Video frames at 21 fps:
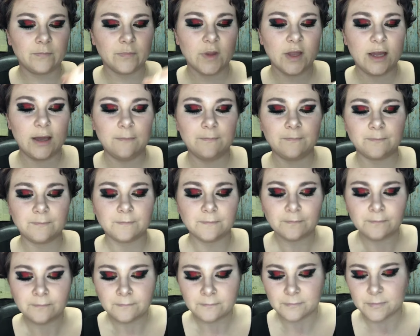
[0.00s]
Okay.
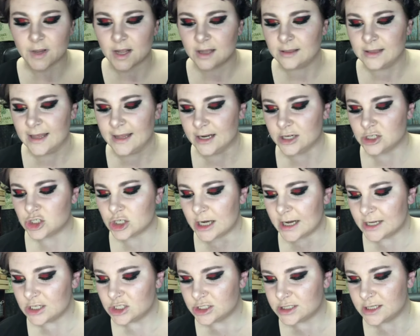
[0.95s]
Let it
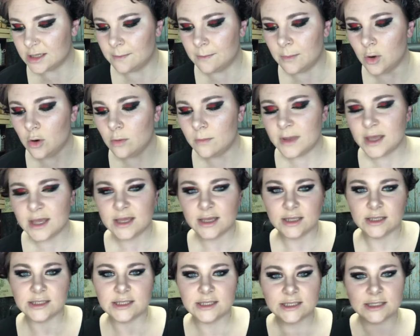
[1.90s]
dry just a
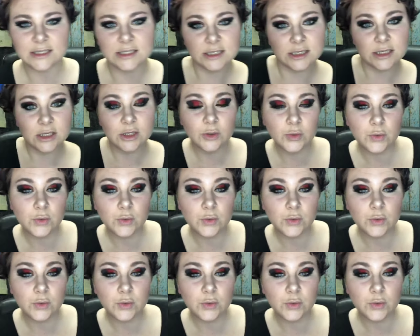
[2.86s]
moment.